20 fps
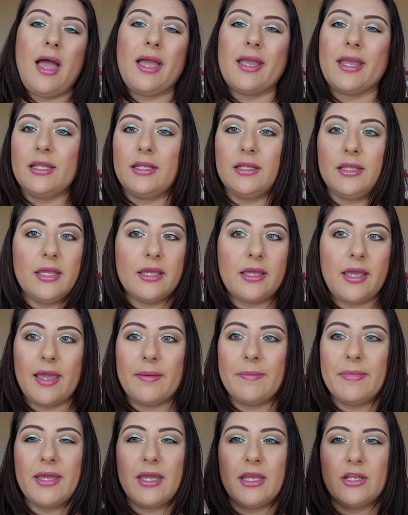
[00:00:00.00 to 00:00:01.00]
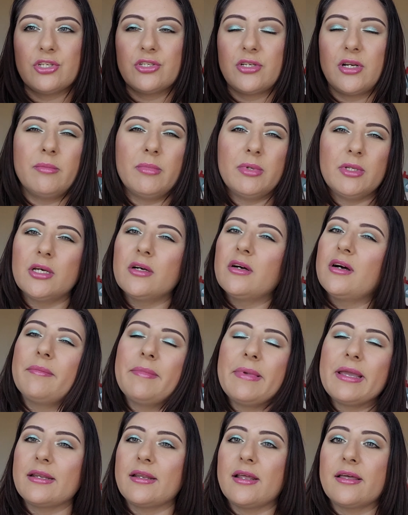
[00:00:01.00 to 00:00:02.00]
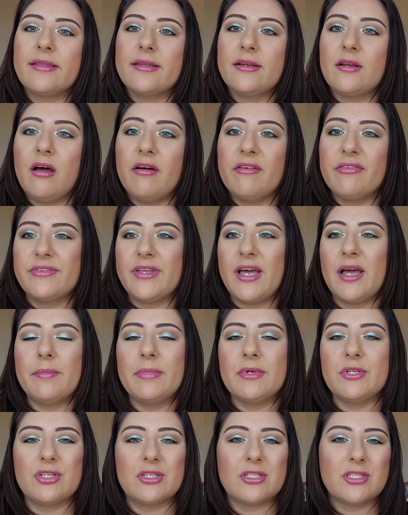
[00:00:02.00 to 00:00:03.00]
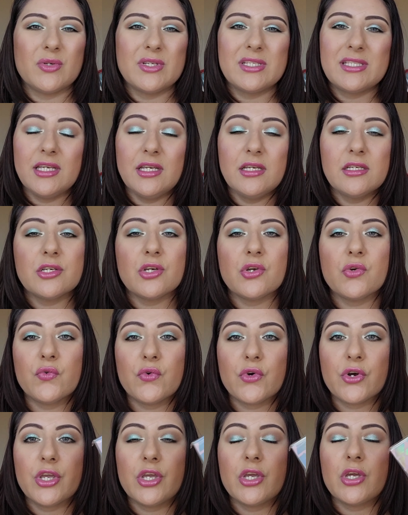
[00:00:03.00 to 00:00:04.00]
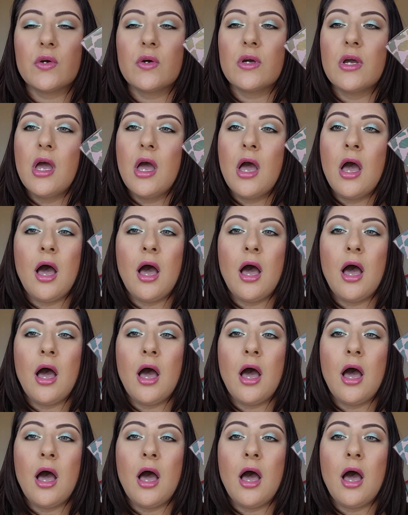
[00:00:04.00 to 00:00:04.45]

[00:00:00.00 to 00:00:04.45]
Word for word: I can link ABH down below. I make nothing off that, but just so it's easier for you.